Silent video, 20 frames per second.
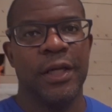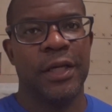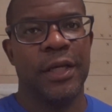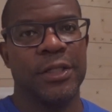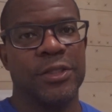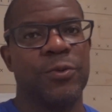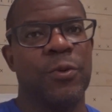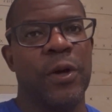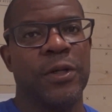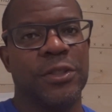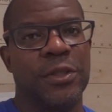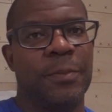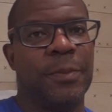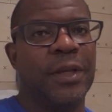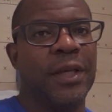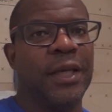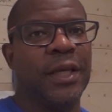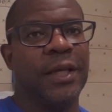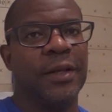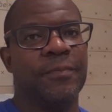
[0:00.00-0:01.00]
is going to
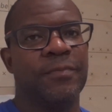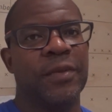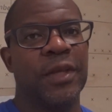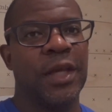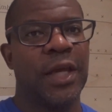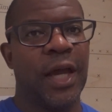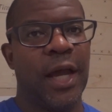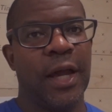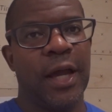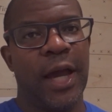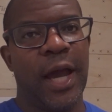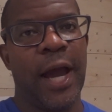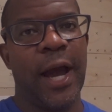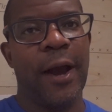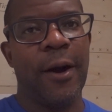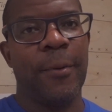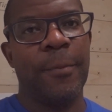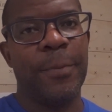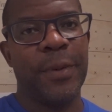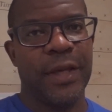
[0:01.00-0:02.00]
be
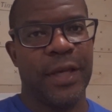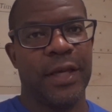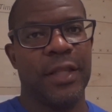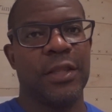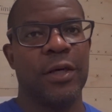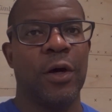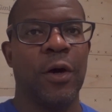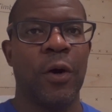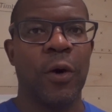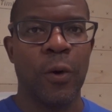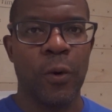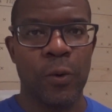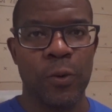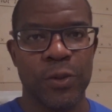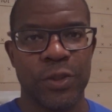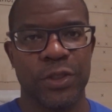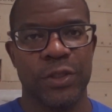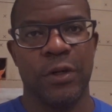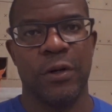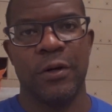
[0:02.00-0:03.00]
how big the
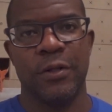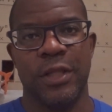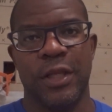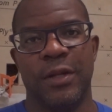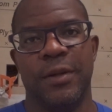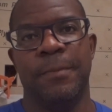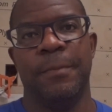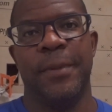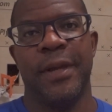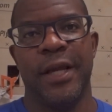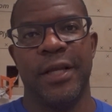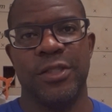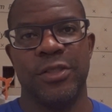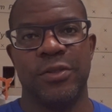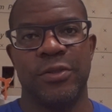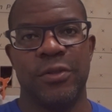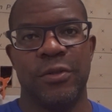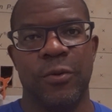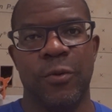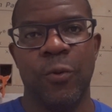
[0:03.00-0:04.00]
holes are that it
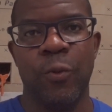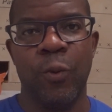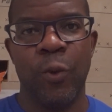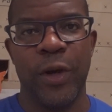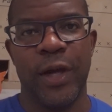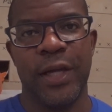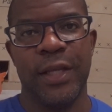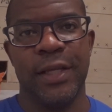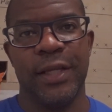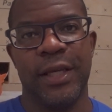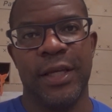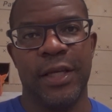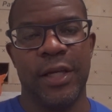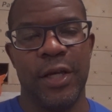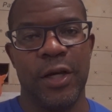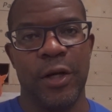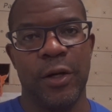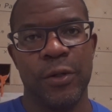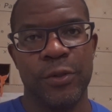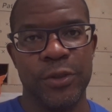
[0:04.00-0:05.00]
makes when
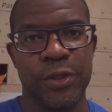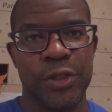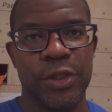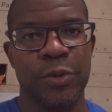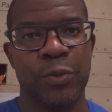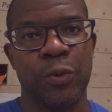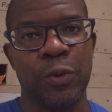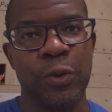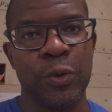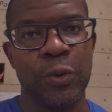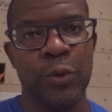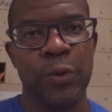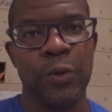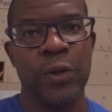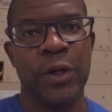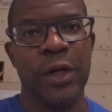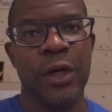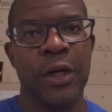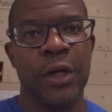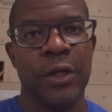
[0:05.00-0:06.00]
it goes
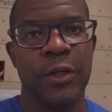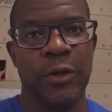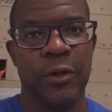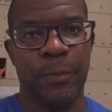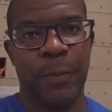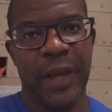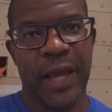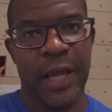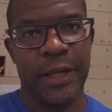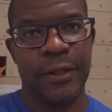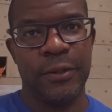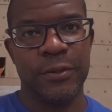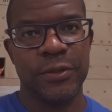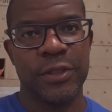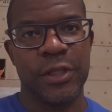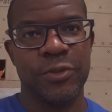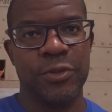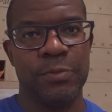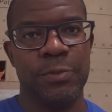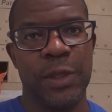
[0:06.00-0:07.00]
through your panels,
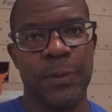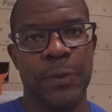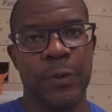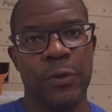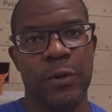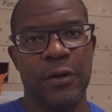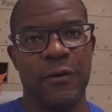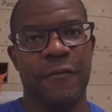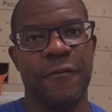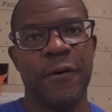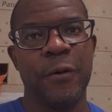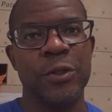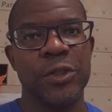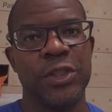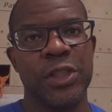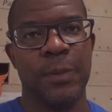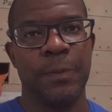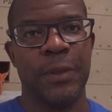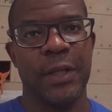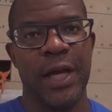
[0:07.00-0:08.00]
because remember, on a faux
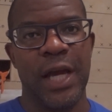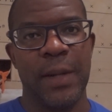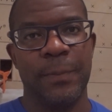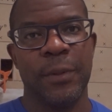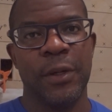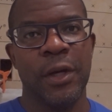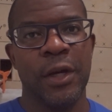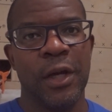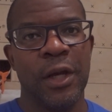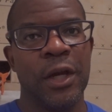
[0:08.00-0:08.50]
shiplap,